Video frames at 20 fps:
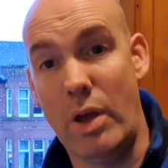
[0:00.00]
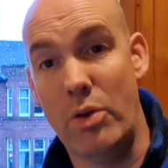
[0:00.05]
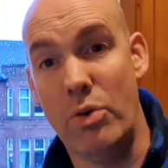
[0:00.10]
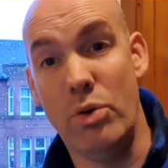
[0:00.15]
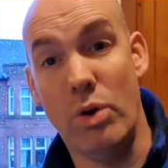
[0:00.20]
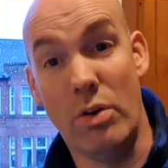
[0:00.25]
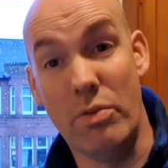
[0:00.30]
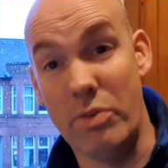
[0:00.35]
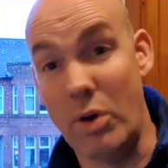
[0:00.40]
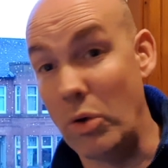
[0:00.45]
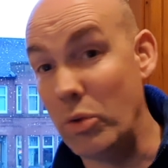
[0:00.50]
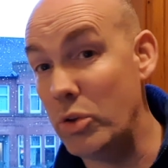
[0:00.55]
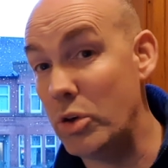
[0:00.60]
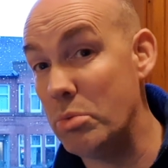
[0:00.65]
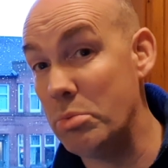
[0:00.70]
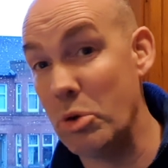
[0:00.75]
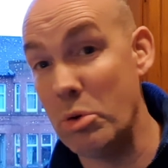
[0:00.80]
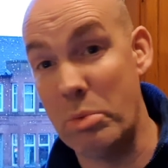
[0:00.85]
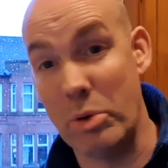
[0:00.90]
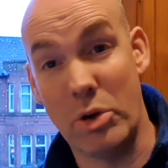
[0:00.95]
are
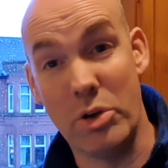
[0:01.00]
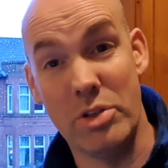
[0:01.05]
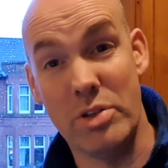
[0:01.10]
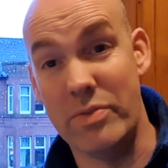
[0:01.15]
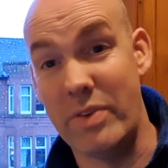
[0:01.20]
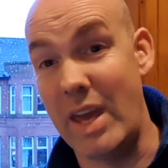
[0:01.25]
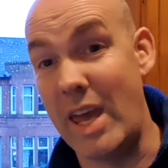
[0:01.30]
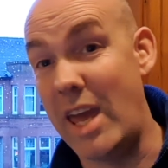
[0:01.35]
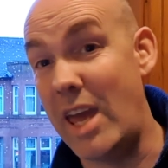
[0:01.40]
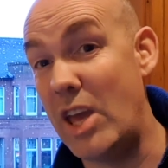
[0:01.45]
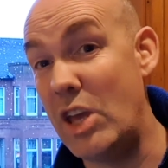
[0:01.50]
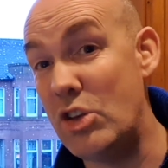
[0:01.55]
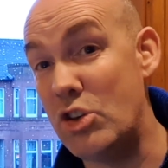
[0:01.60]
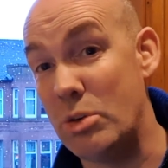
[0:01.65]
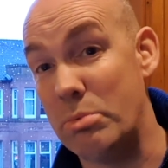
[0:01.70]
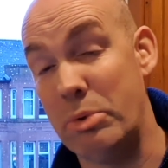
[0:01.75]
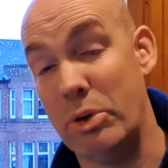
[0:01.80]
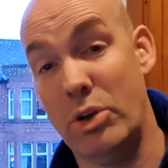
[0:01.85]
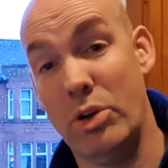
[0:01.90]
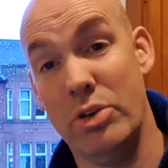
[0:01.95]
vulnerable because of age or
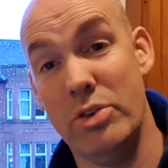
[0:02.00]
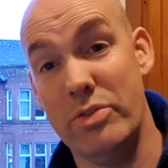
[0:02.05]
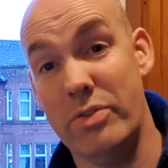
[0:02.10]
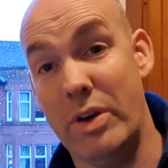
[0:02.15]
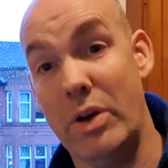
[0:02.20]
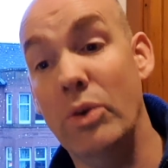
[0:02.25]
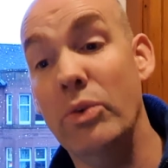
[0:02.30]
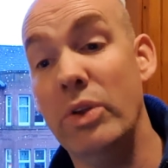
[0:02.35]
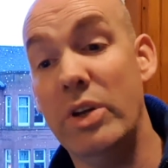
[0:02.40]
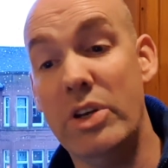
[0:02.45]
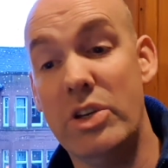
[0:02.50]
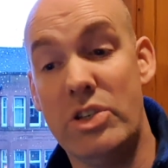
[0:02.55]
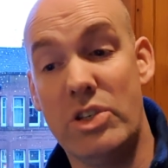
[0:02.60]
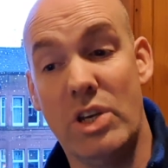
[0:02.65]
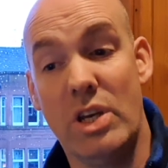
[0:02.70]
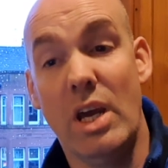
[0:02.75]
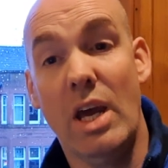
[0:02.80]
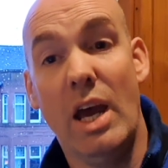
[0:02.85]
because of illness,